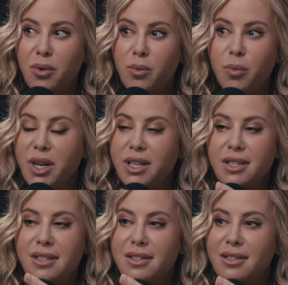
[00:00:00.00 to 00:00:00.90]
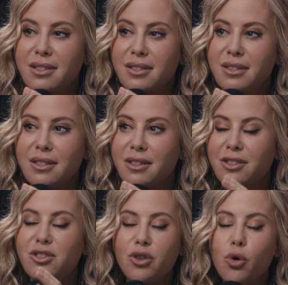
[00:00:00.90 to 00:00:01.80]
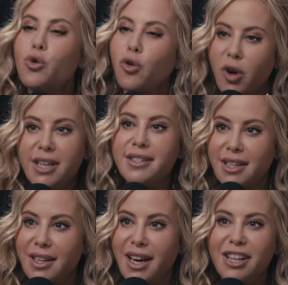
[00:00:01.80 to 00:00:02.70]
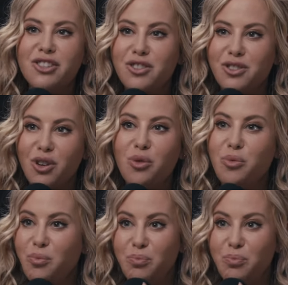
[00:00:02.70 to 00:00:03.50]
was so crazy and so